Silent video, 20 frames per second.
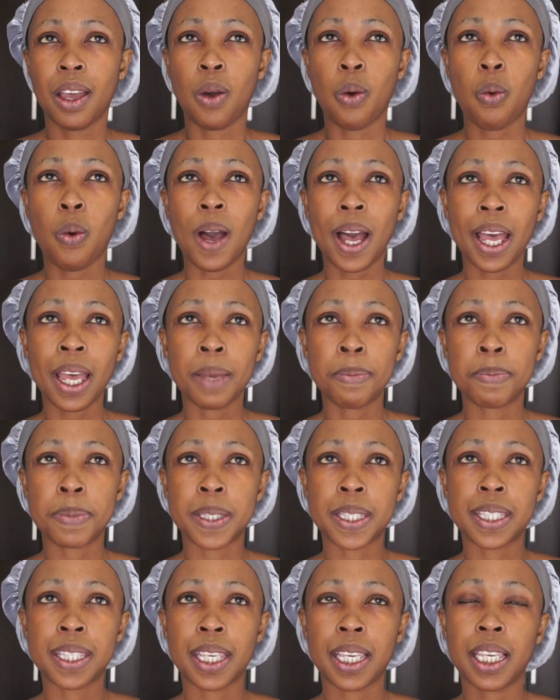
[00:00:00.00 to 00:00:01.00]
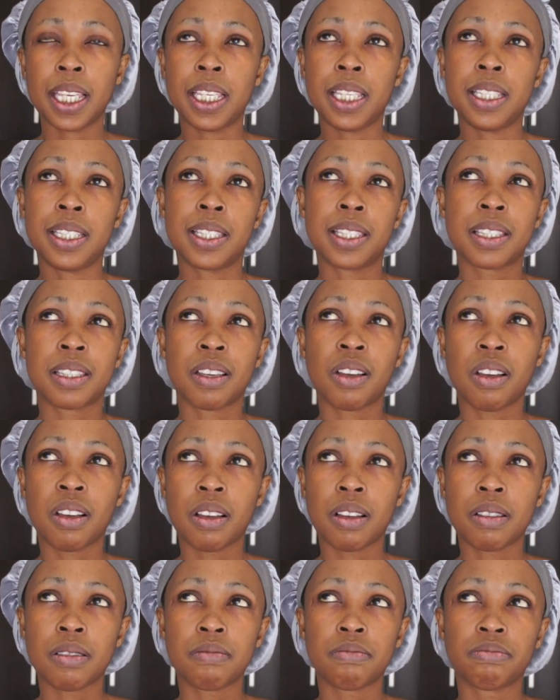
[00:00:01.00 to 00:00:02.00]
wipes, his
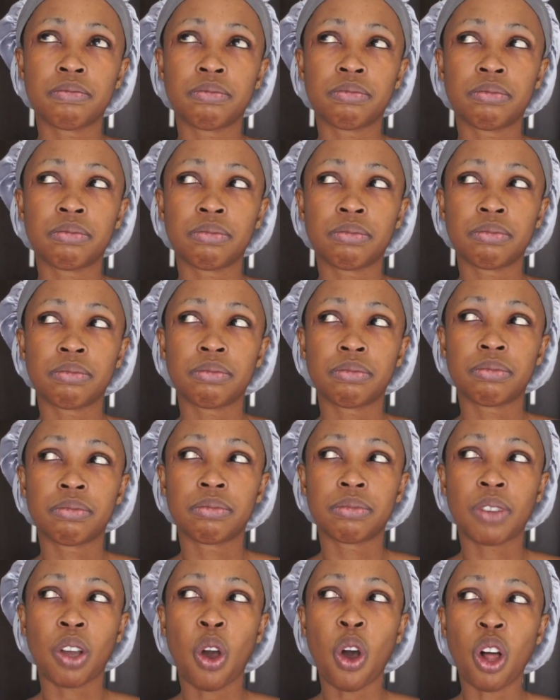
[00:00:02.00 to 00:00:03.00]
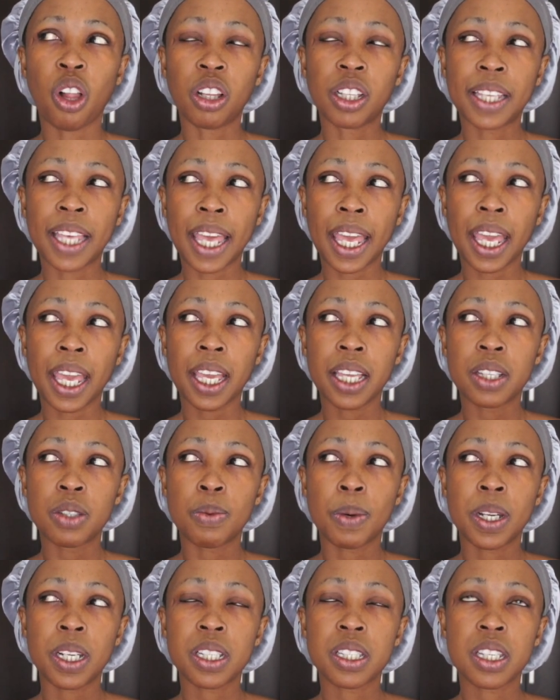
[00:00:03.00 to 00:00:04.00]
Colgate.
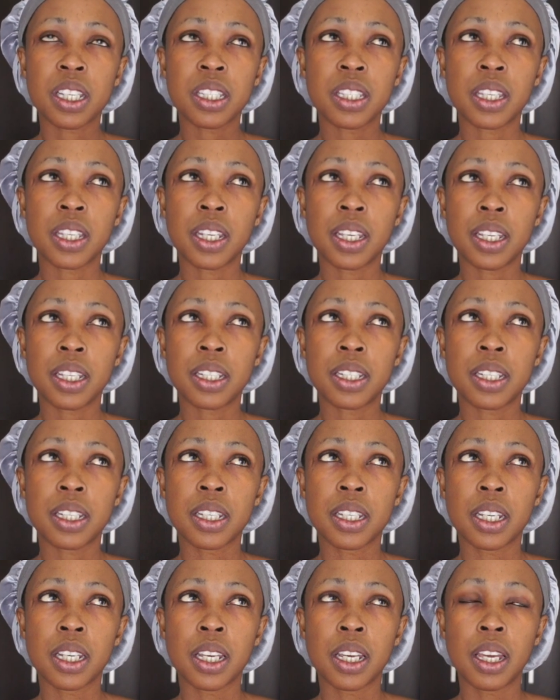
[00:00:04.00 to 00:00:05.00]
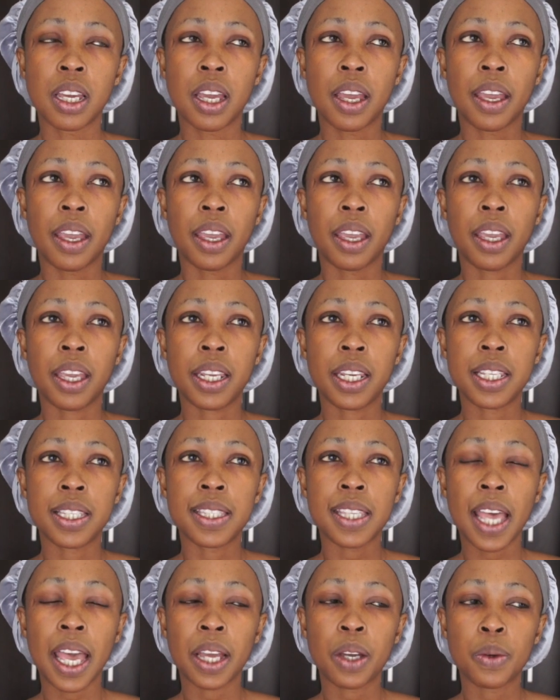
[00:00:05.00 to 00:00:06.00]
What else does he need? He
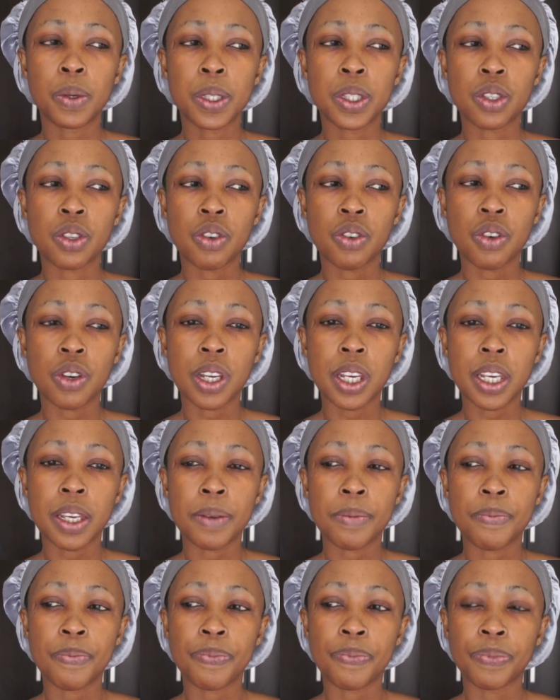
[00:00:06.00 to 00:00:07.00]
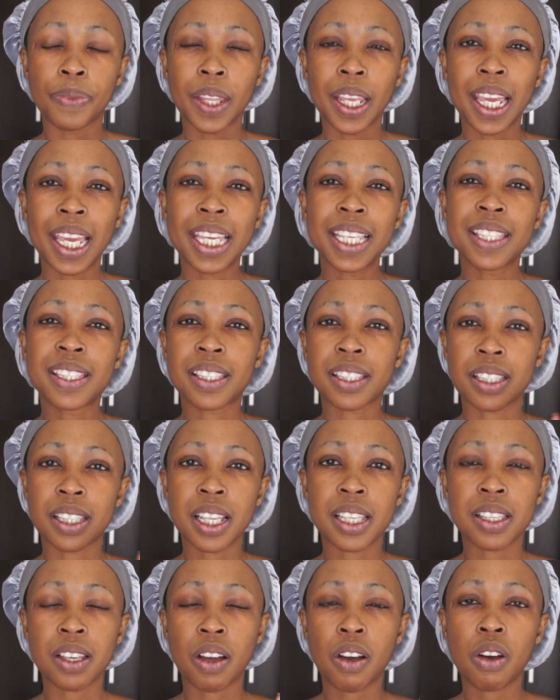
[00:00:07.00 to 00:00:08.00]
needs Aquas cream.
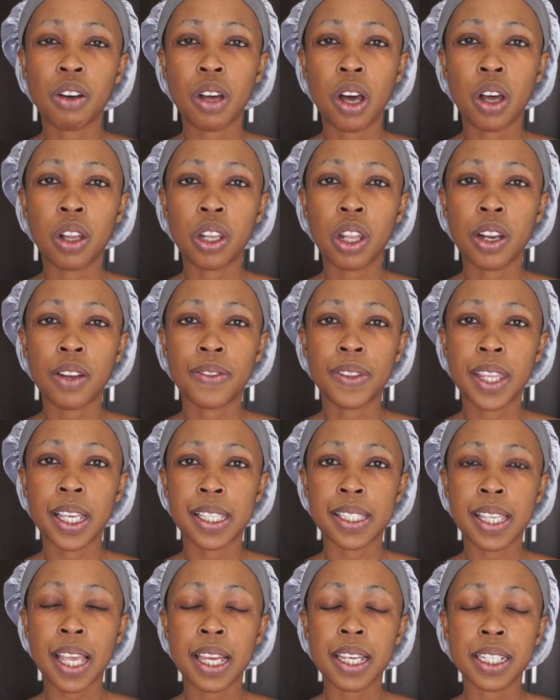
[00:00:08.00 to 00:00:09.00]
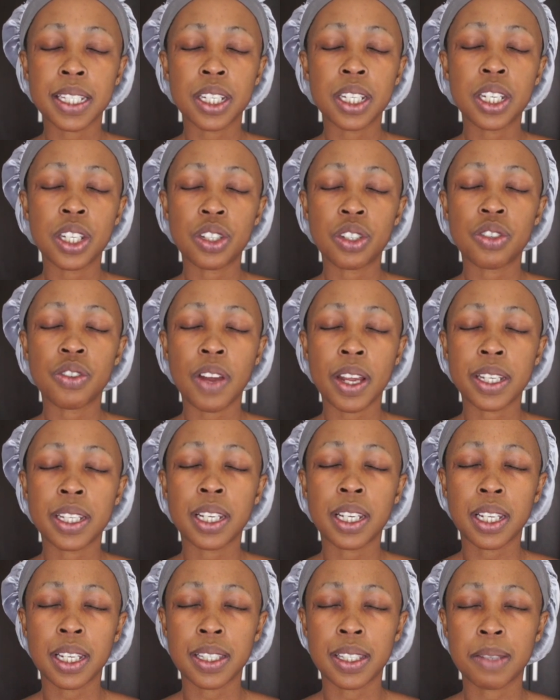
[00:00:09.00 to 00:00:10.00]
There's a whole lot of things. I actually need to write a
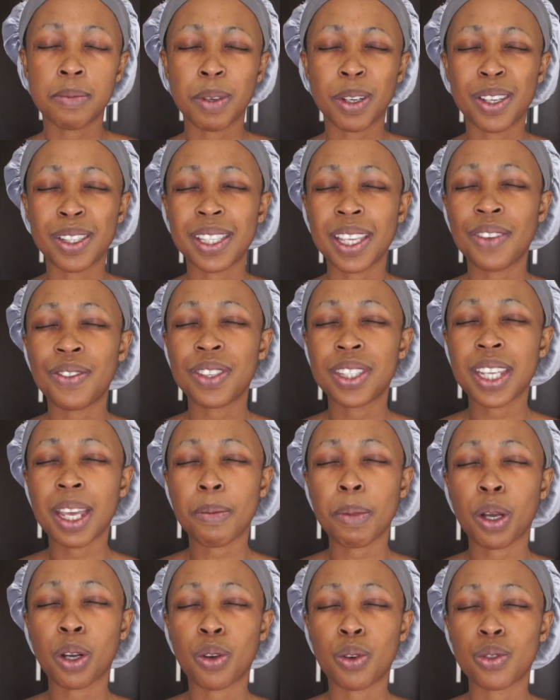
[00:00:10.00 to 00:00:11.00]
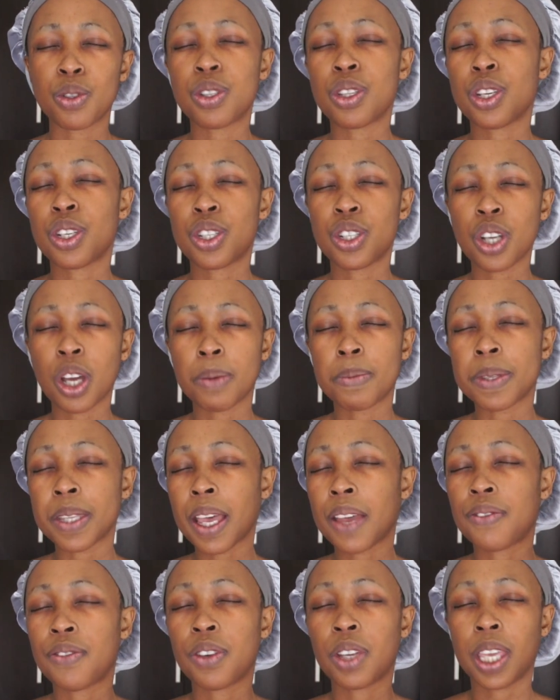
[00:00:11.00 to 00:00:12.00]
list because every time I go to the shops,
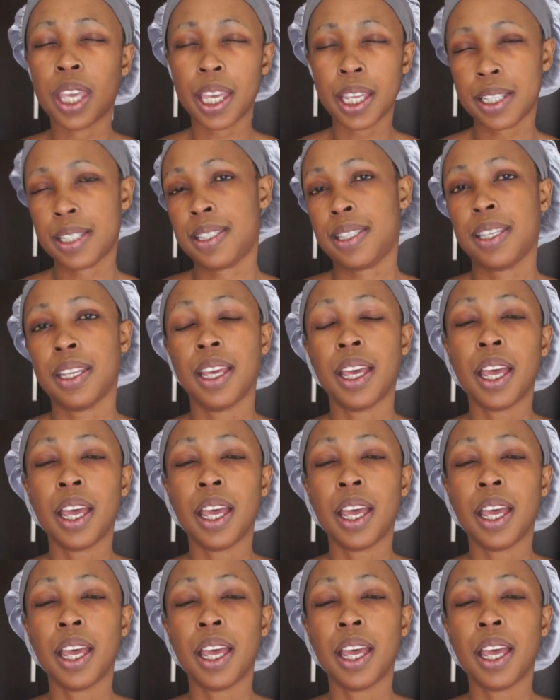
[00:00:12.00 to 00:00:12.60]
I forget.